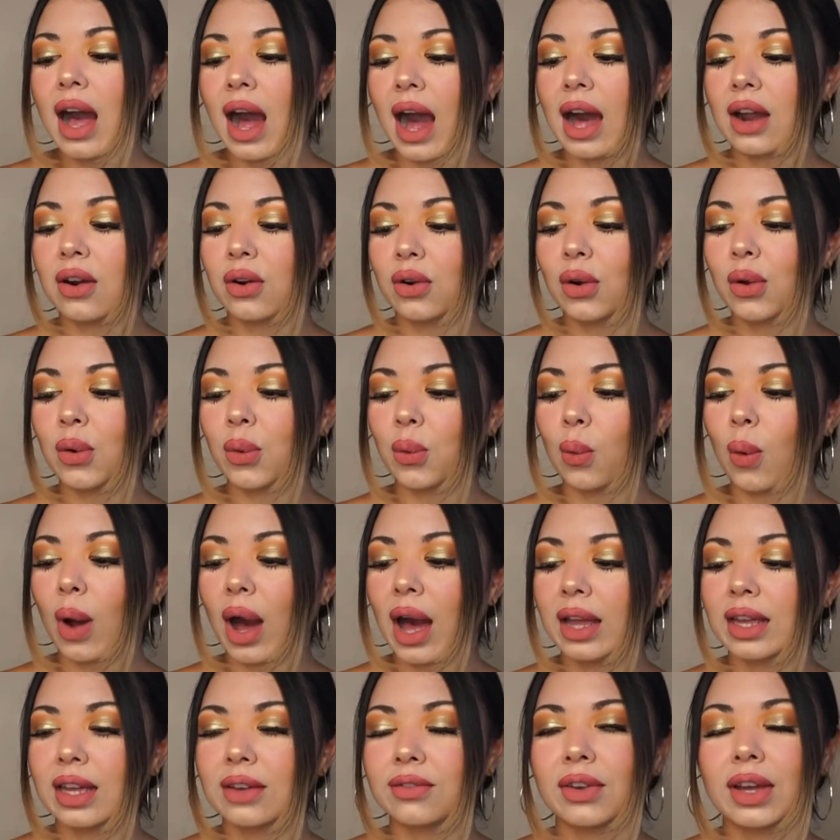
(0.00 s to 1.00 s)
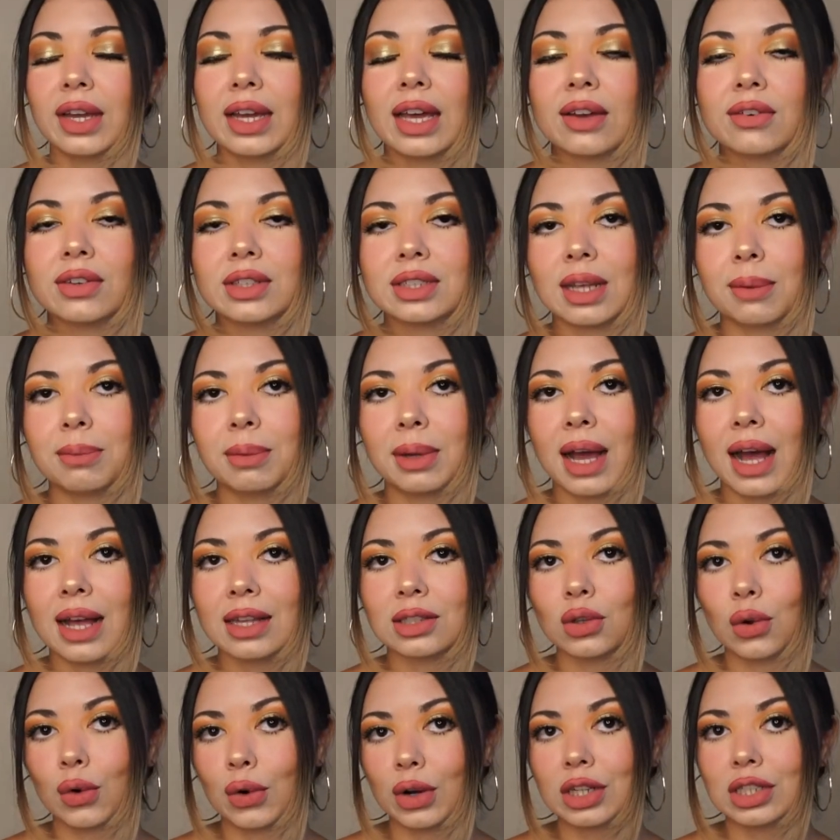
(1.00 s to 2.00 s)
I don't know why. I feel like every time it
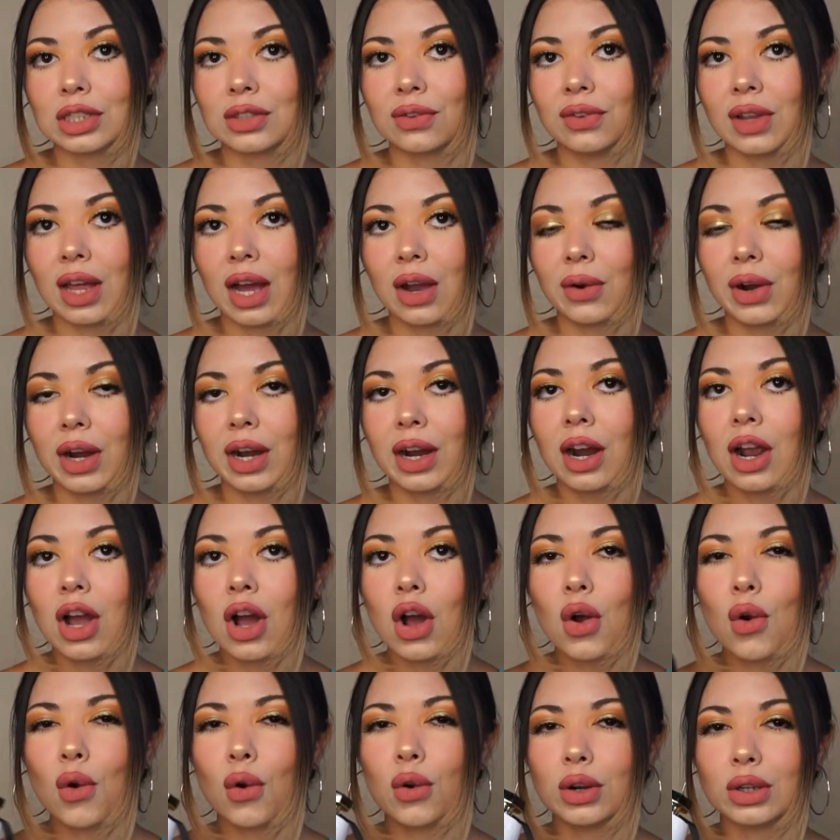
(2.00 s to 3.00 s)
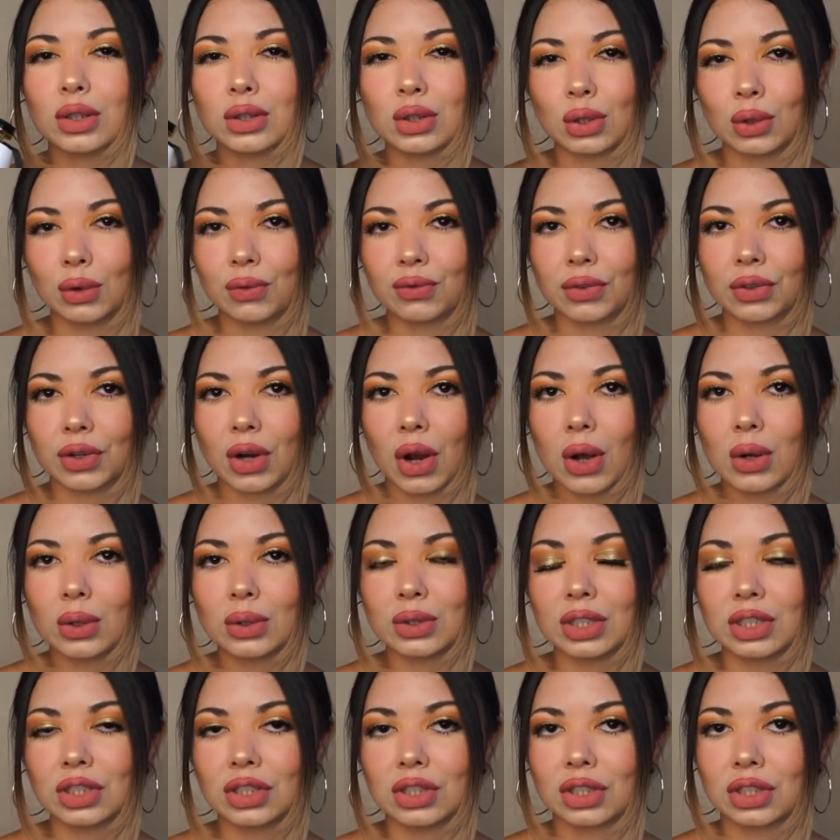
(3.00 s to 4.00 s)
has orange flower or
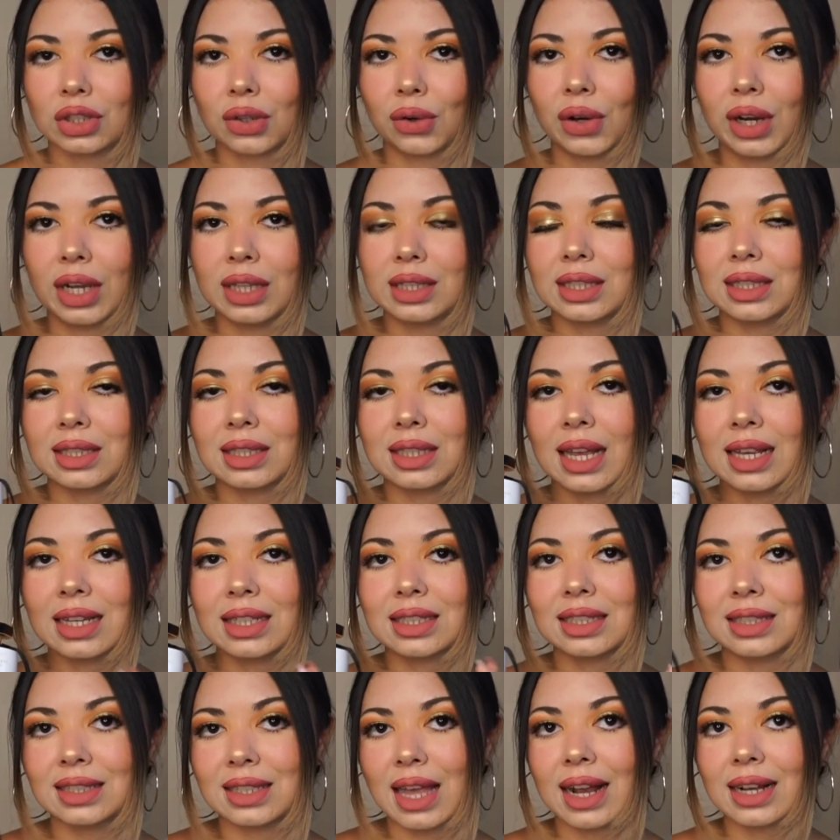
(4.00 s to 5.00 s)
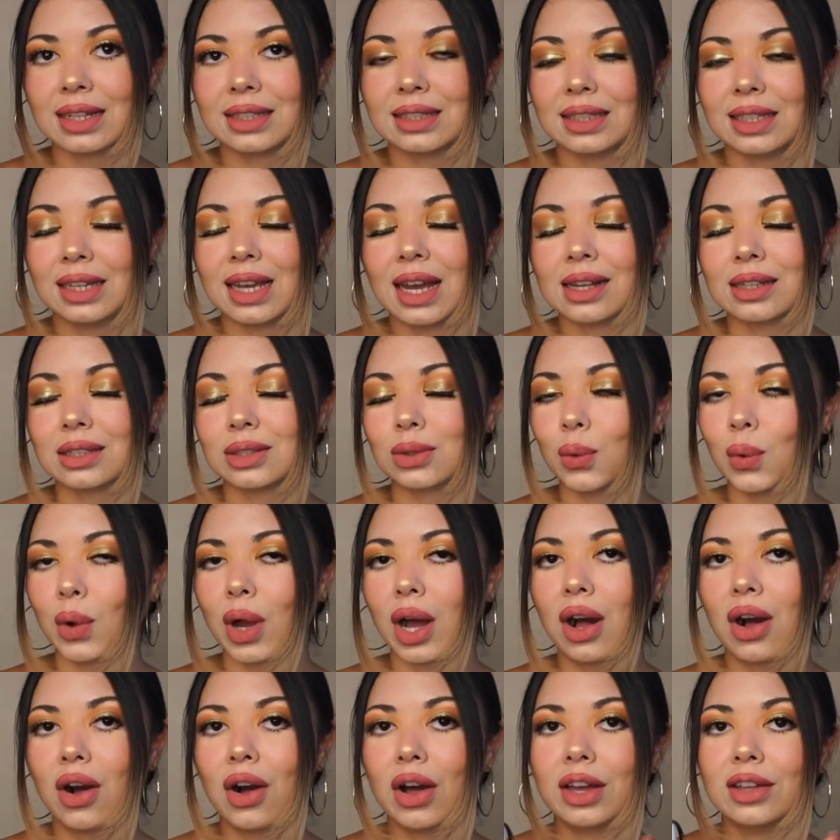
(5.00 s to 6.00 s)
tuberose, it just creates this like sexy as
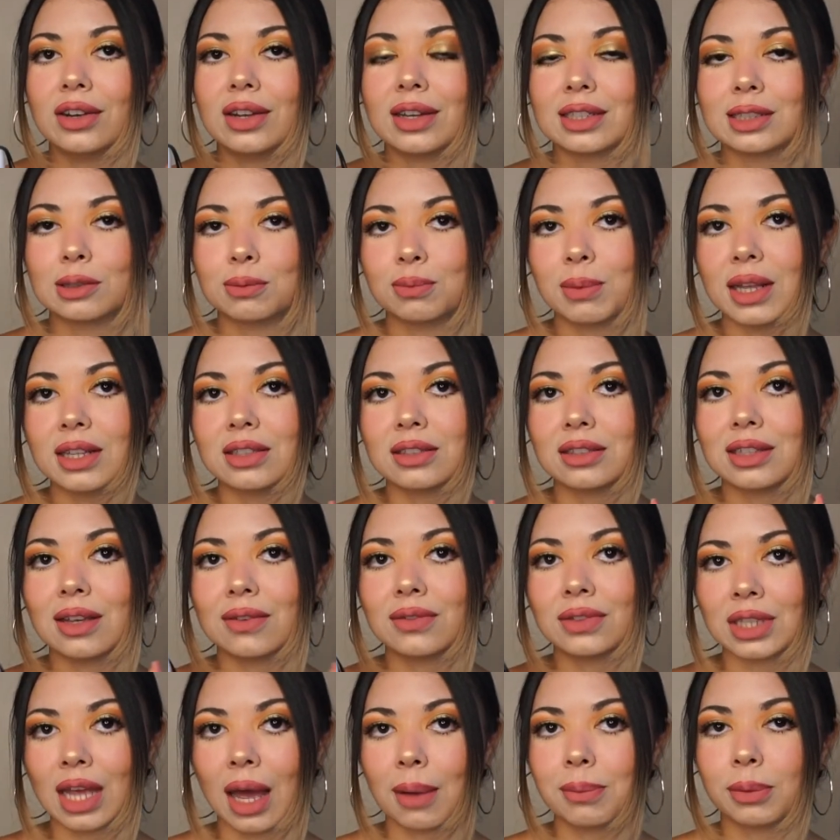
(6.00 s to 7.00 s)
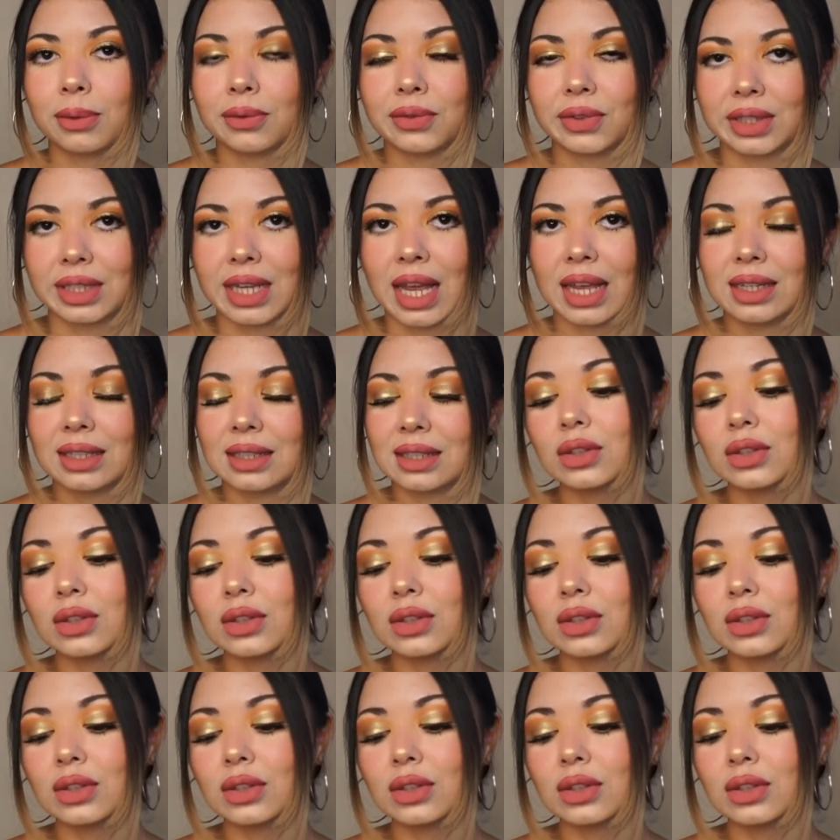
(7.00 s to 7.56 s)
well and expensive type of scent.